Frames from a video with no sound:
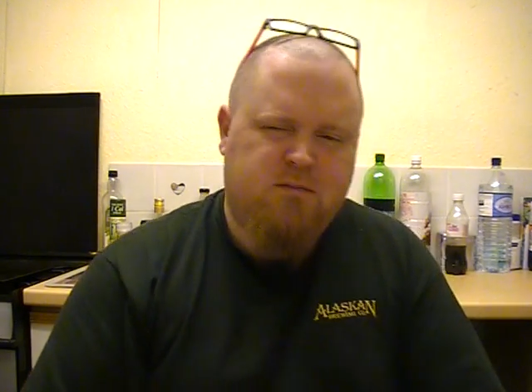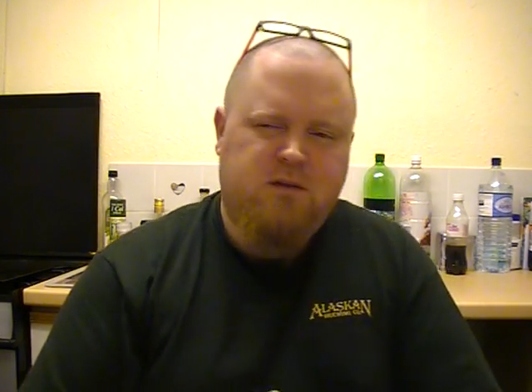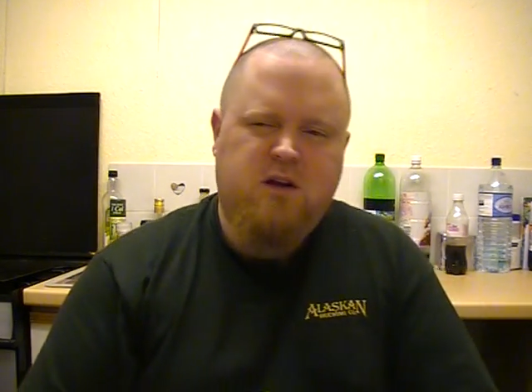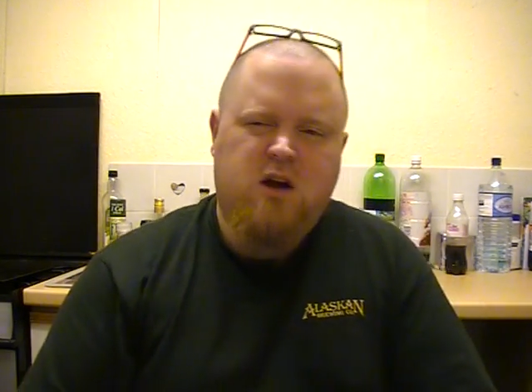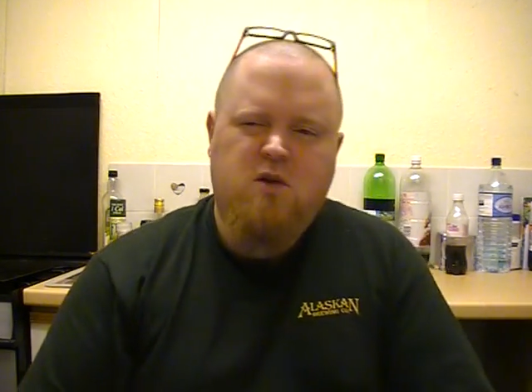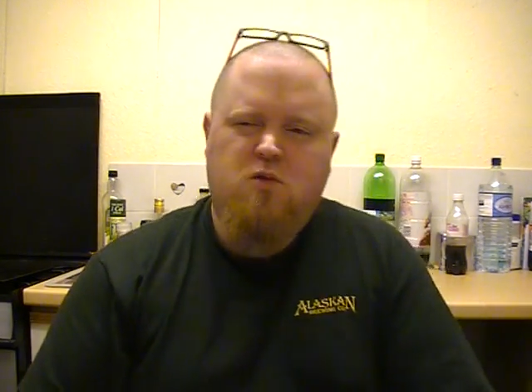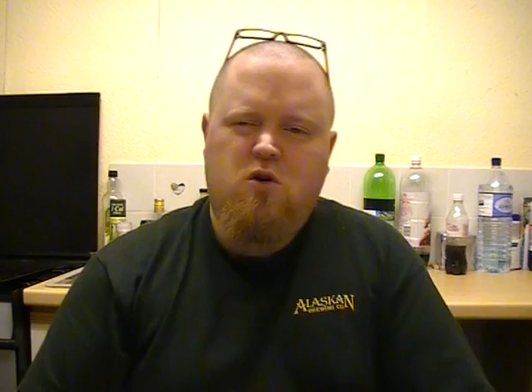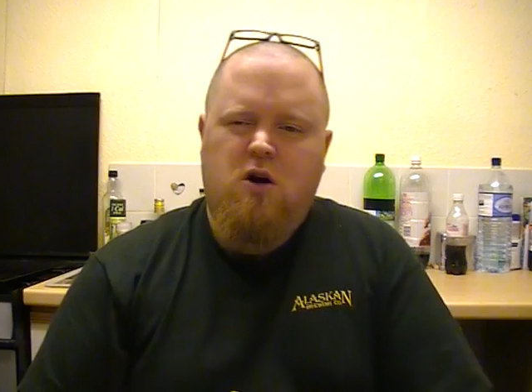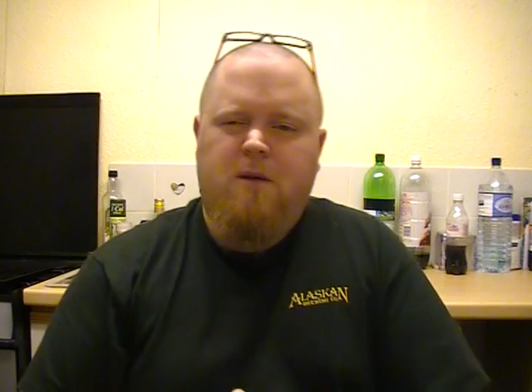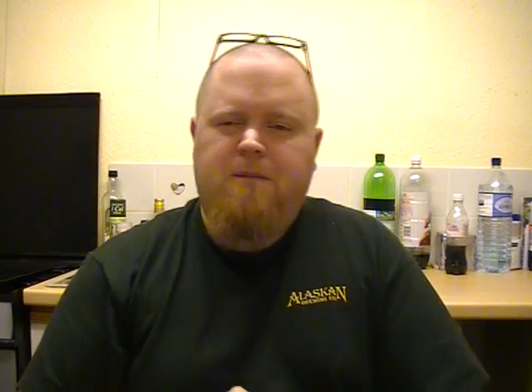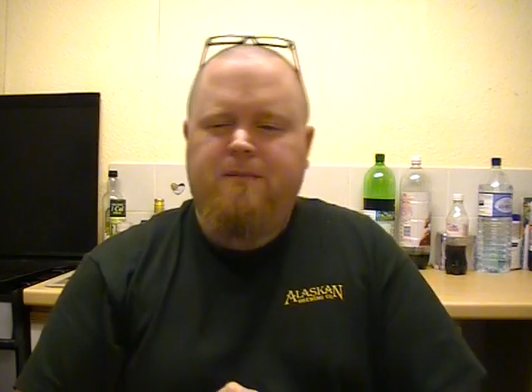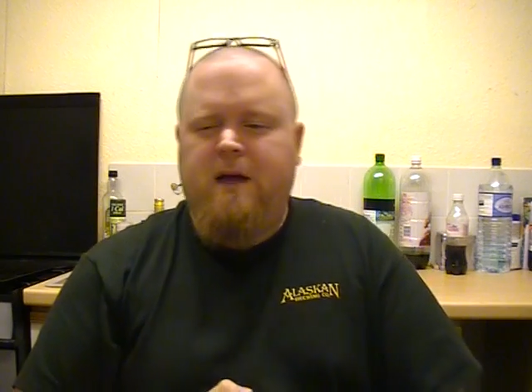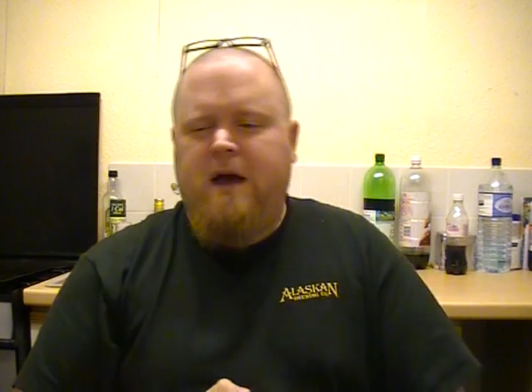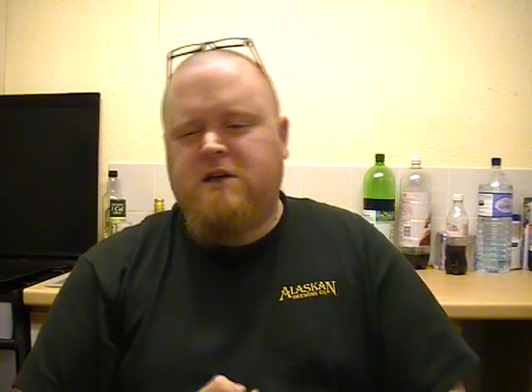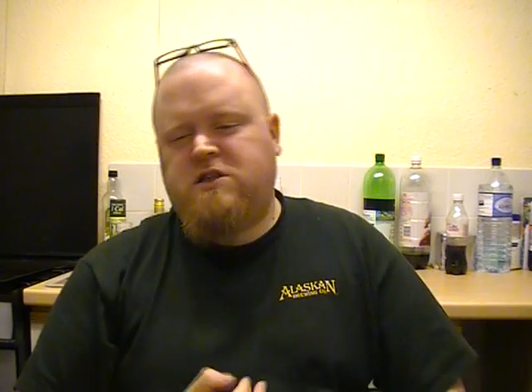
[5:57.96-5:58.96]
you know
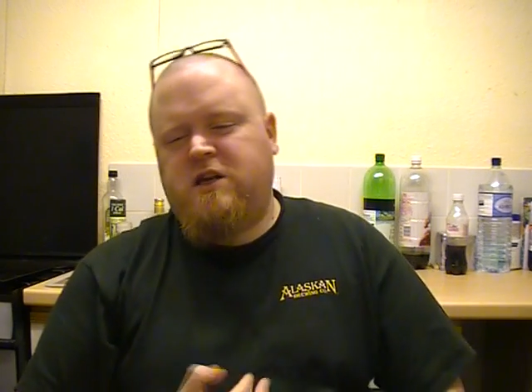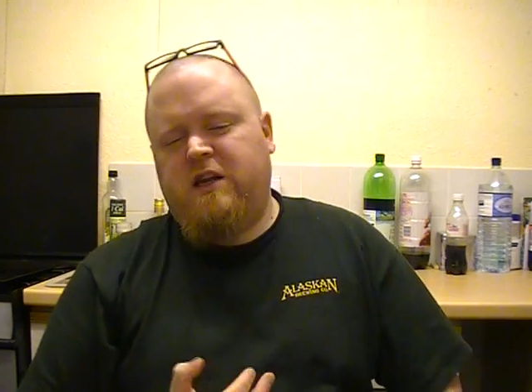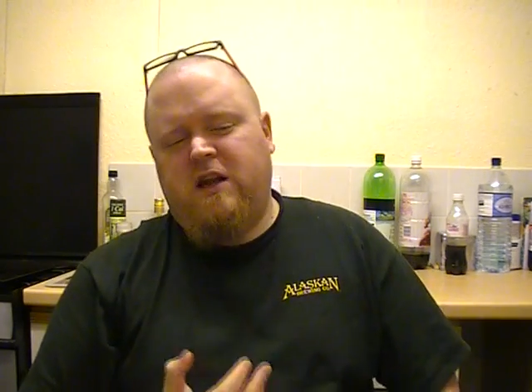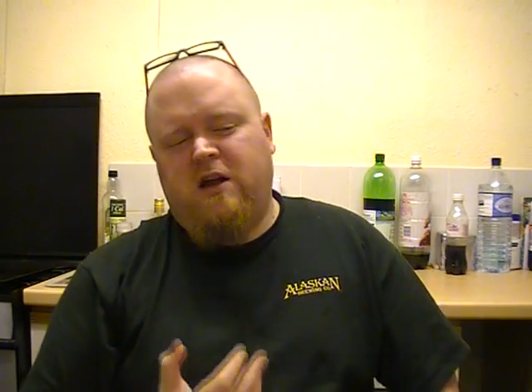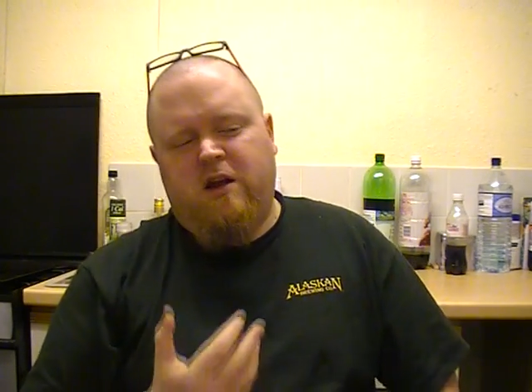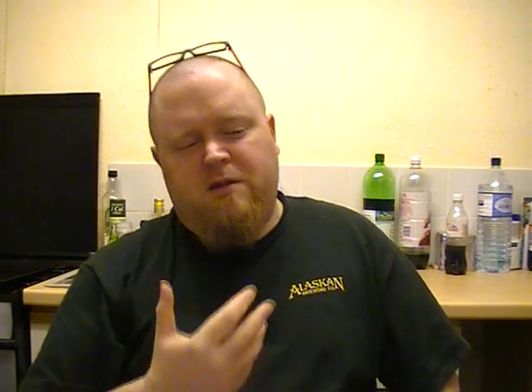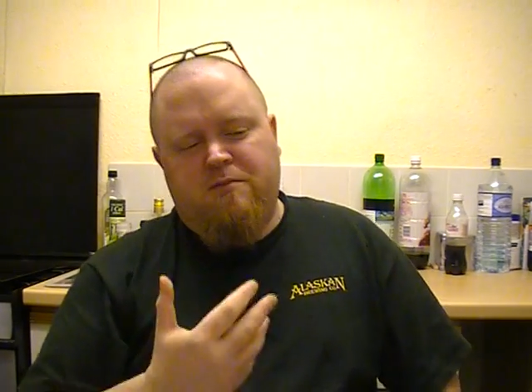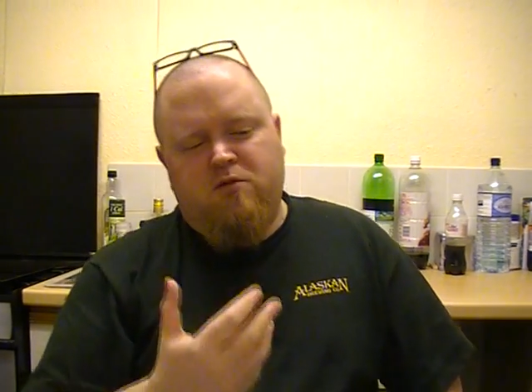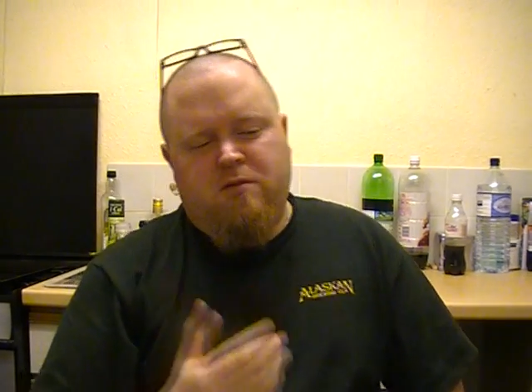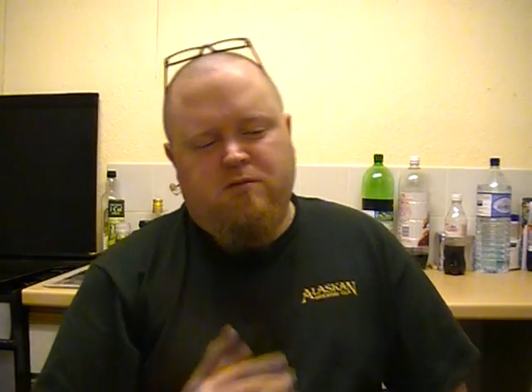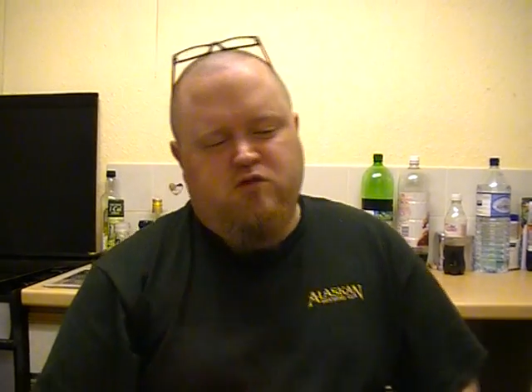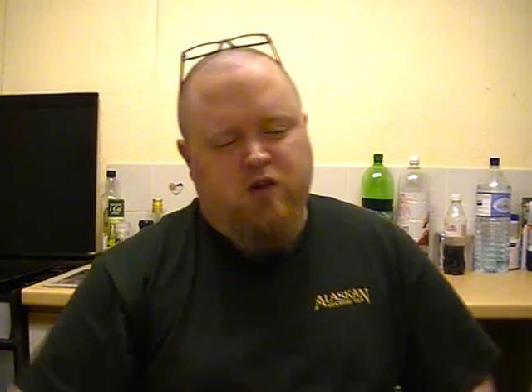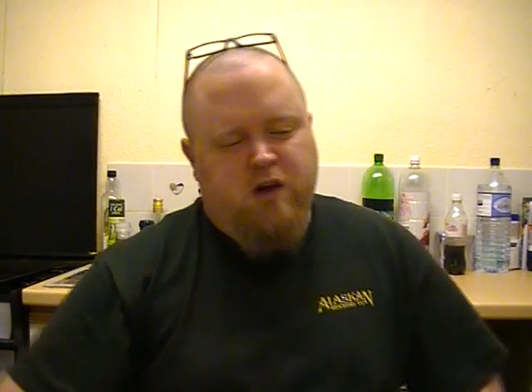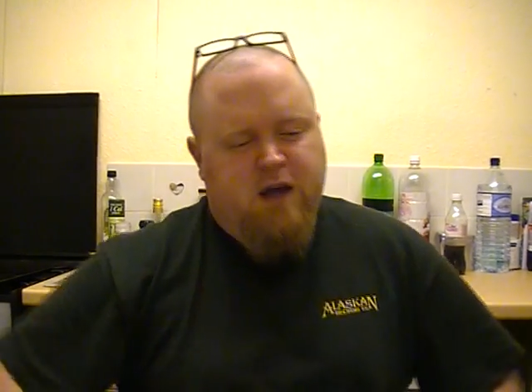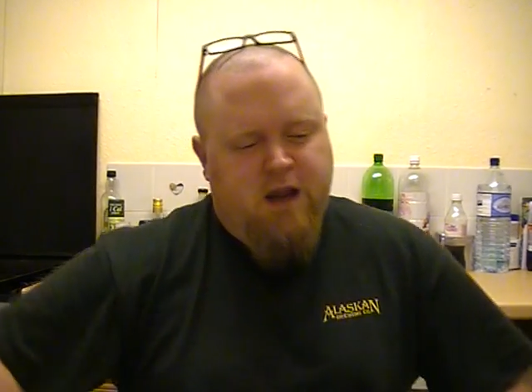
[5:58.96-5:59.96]
what? Actually, no. The more
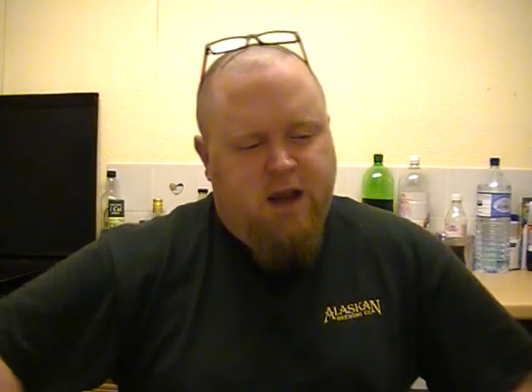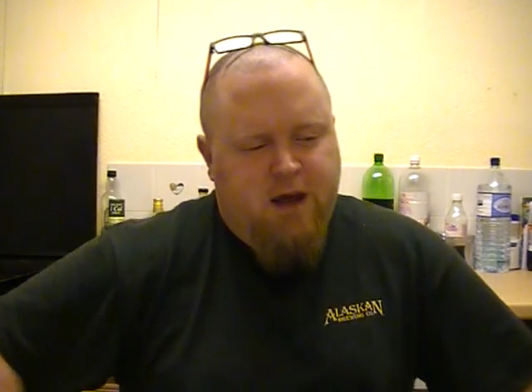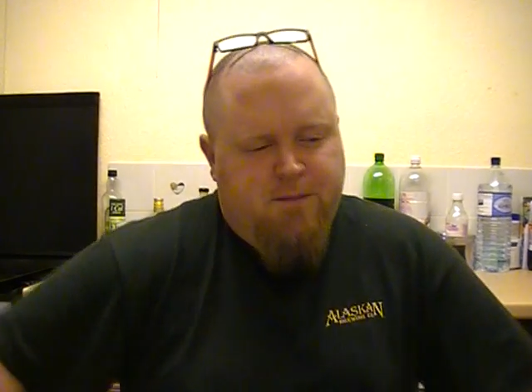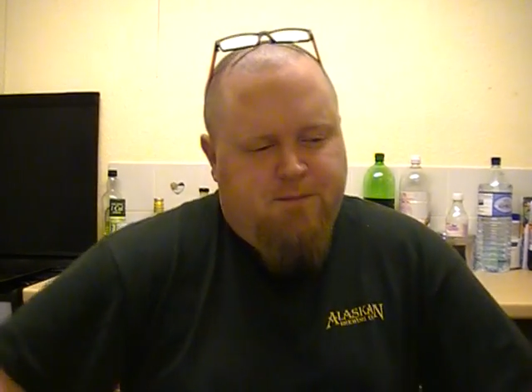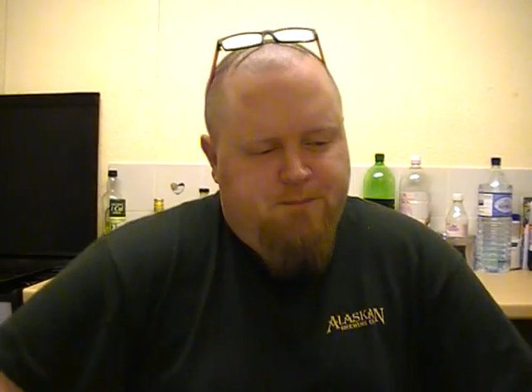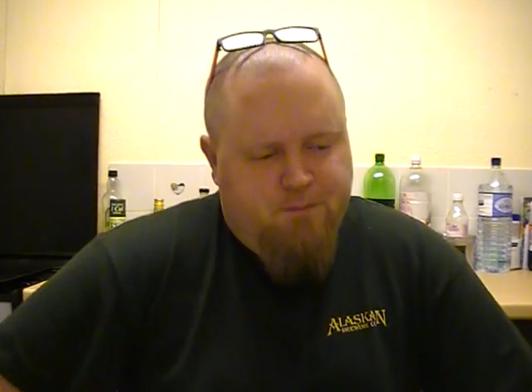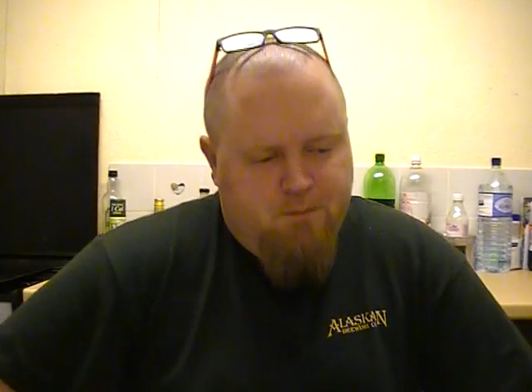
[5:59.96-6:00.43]
I'm drinking it,